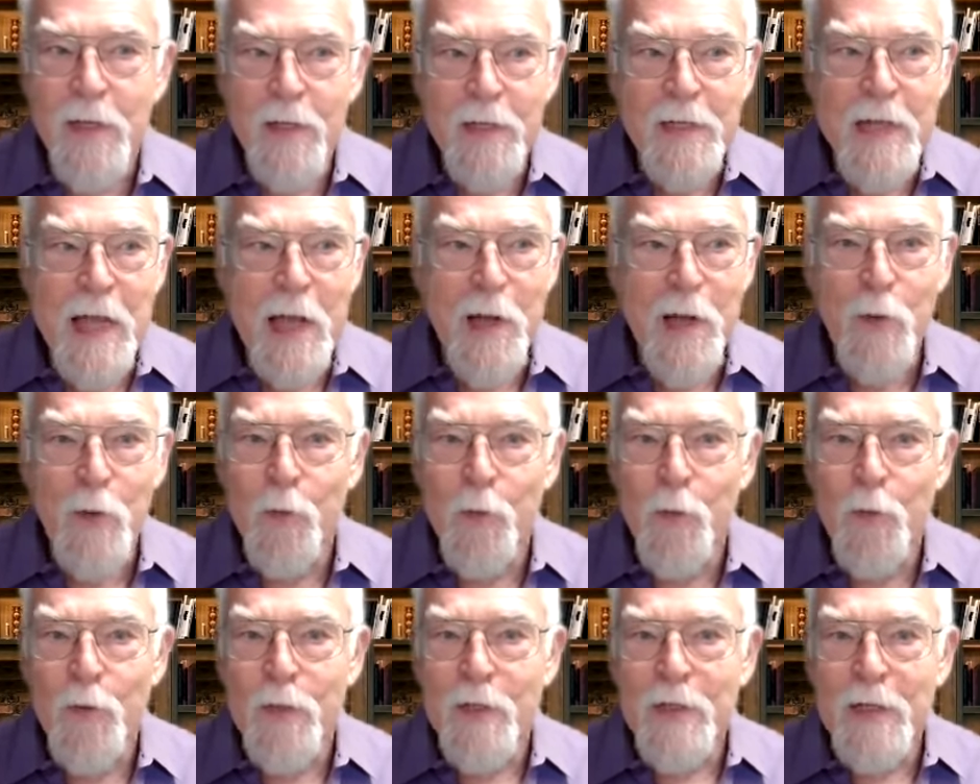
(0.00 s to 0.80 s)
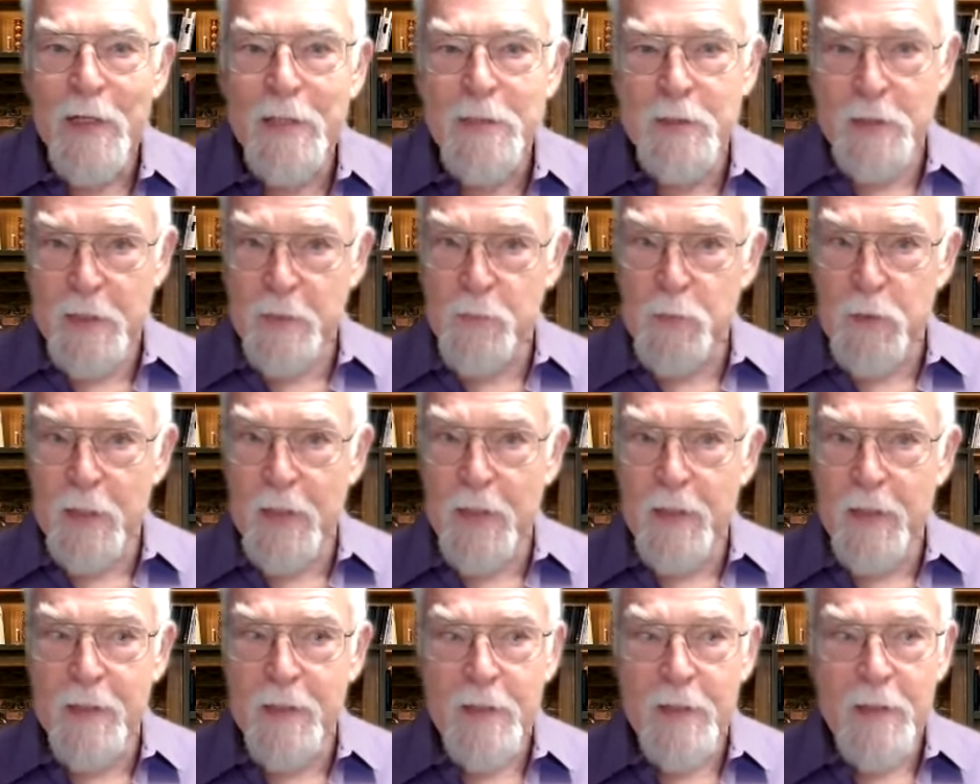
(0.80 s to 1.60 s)
And now it seems
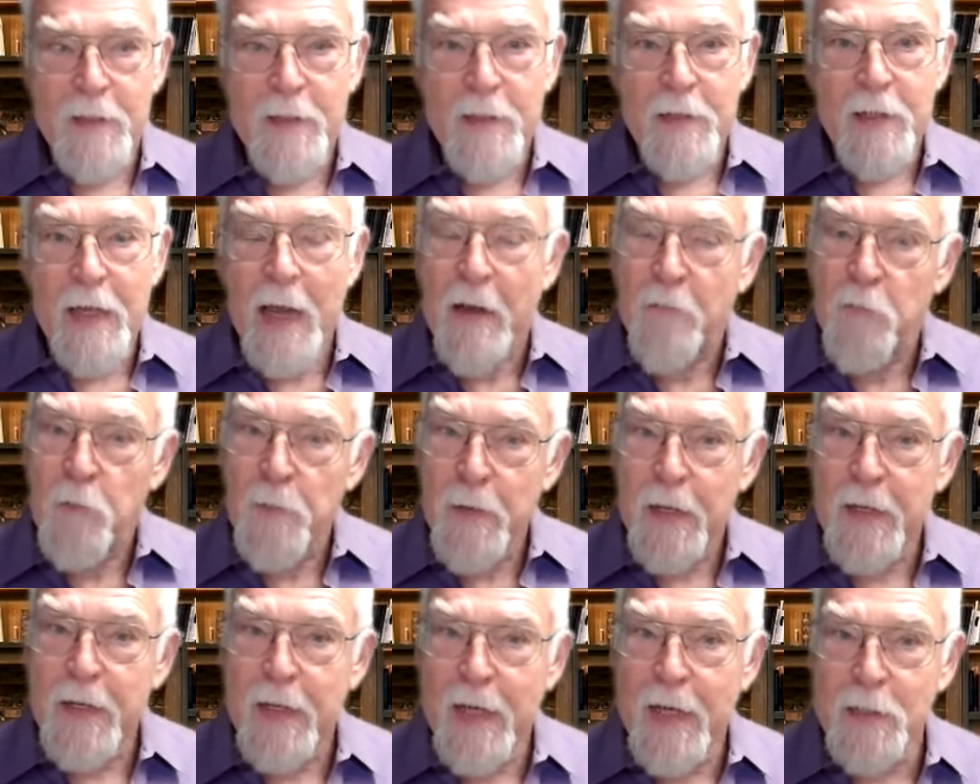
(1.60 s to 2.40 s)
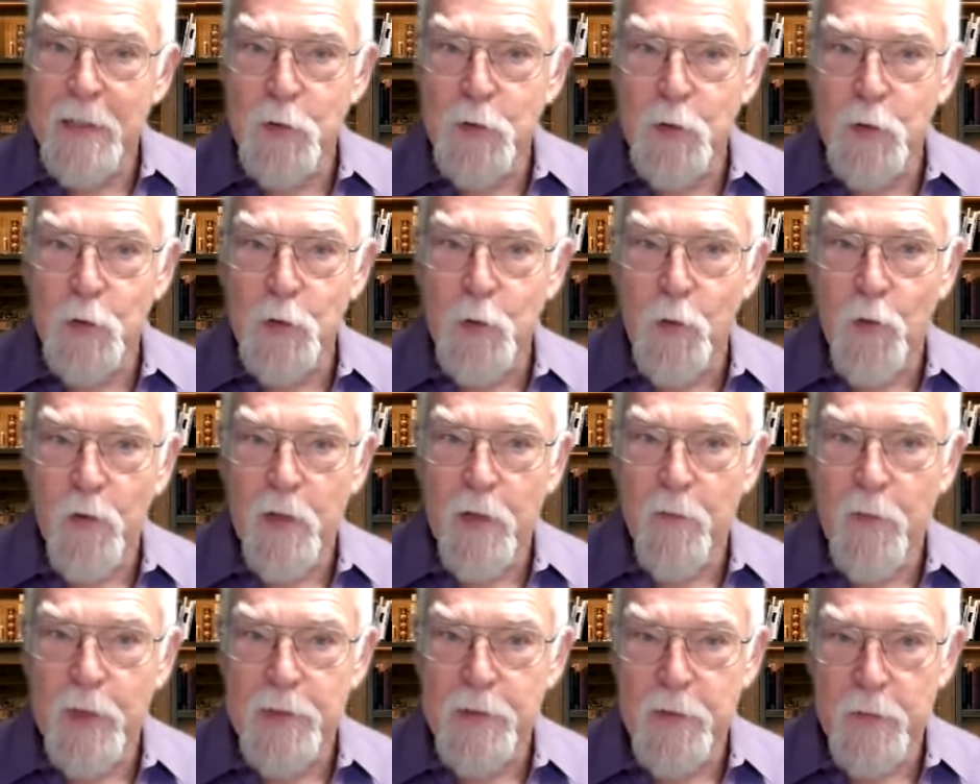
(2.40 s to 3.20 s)
like everybody has their
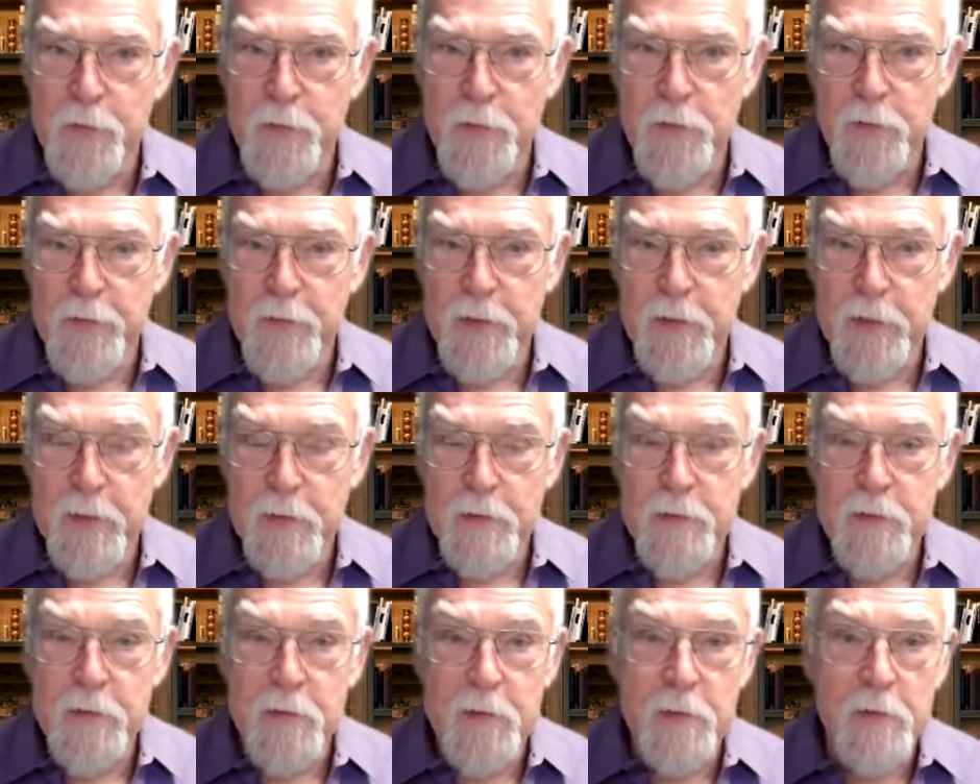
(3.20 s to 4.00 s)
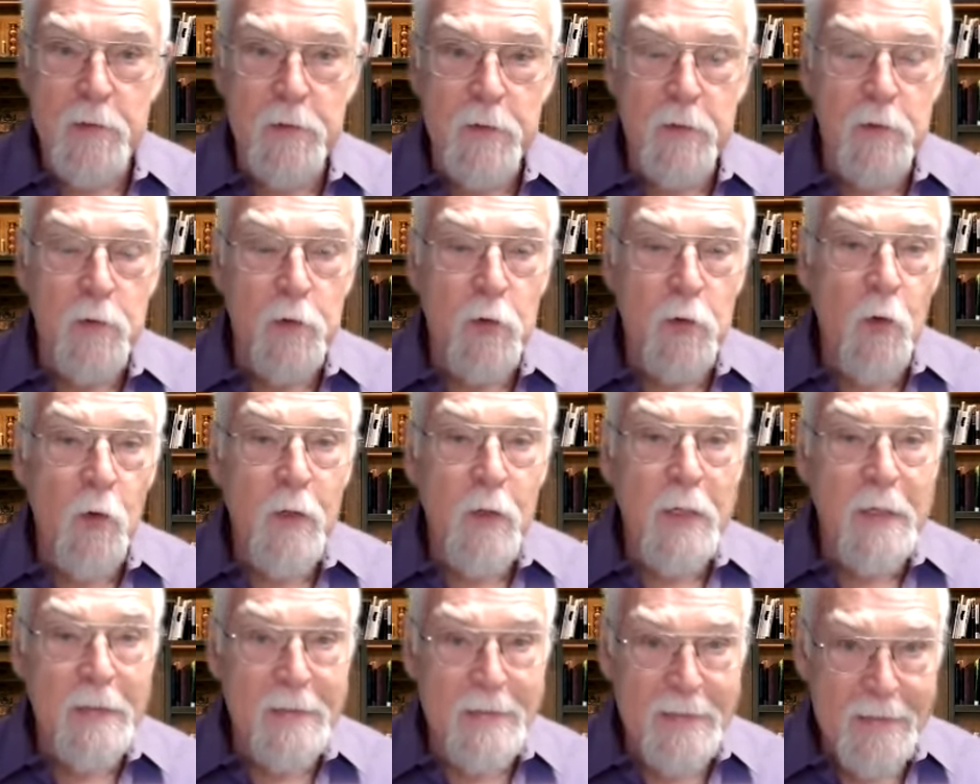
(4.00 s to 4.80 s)
story of what the truth is. There's
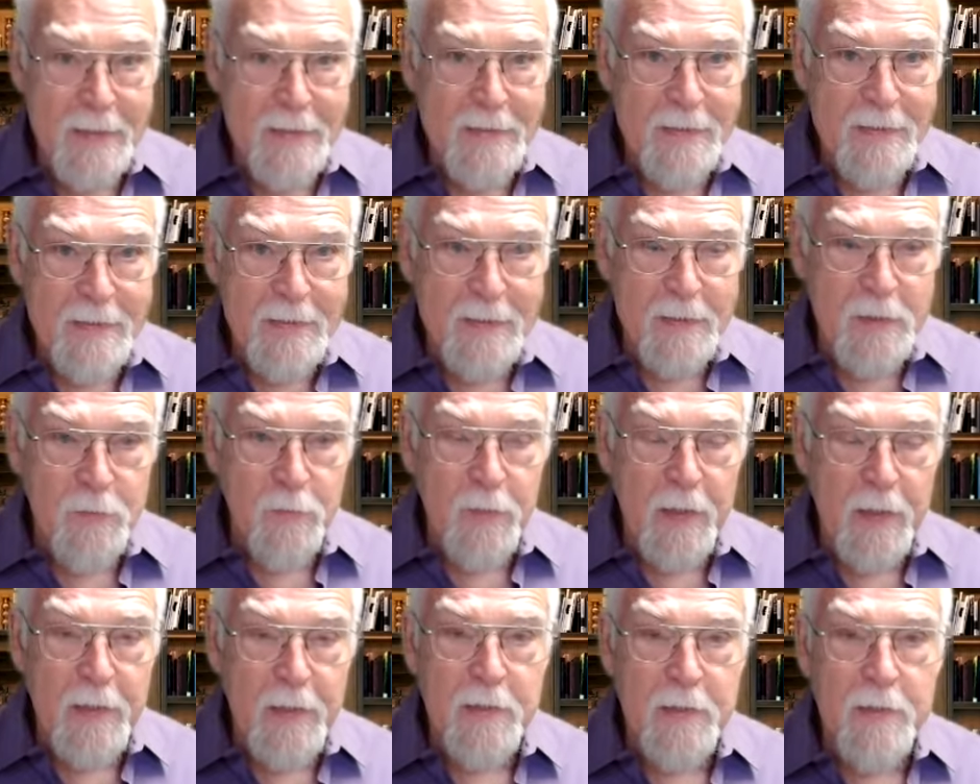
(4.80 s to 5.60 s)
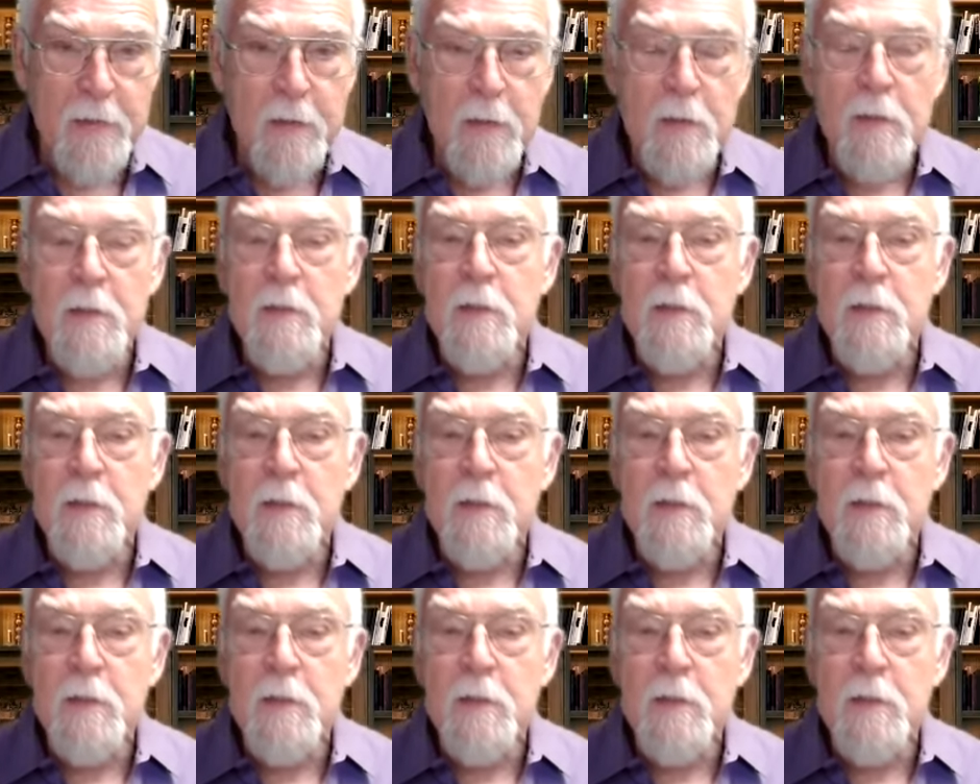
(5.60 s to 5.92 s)
no consensus, right?